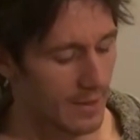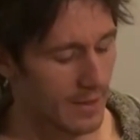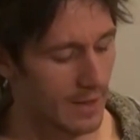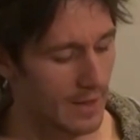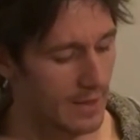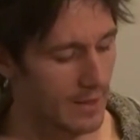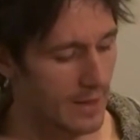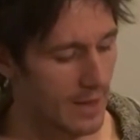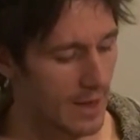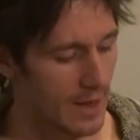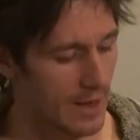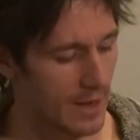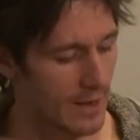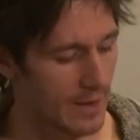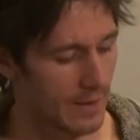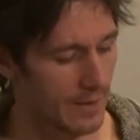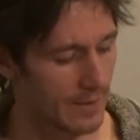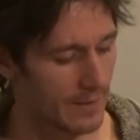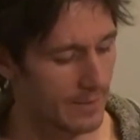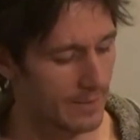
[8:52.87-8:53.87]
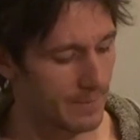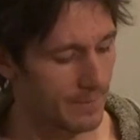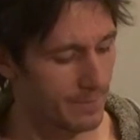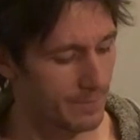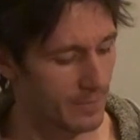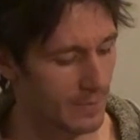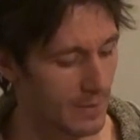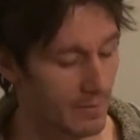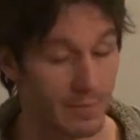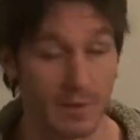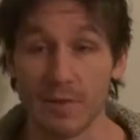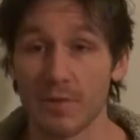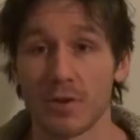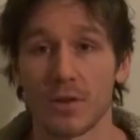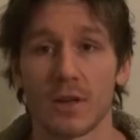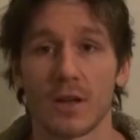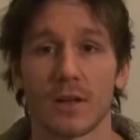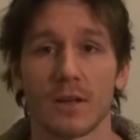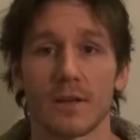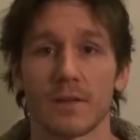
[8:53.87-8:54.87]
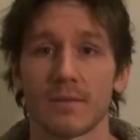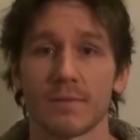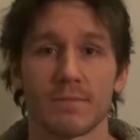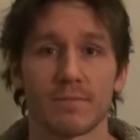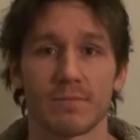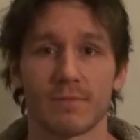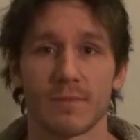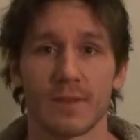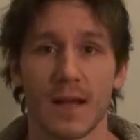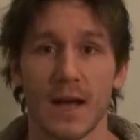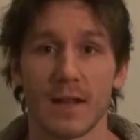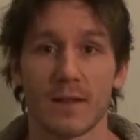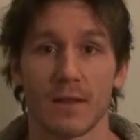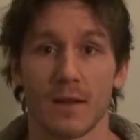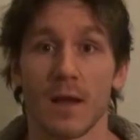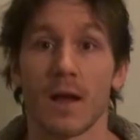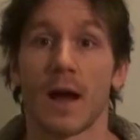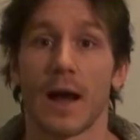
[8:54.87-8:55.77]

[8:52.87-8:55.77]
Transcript: and I've never done that.